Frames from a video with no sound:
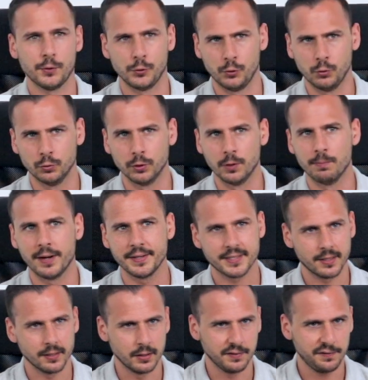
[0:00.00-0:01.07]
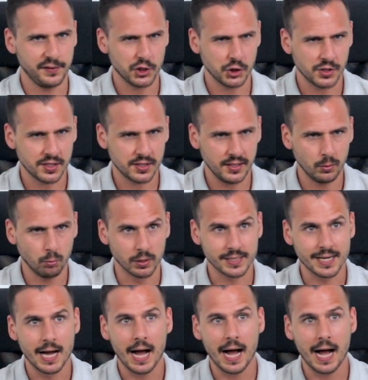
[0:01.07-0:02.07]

the neuromuscular efficiency was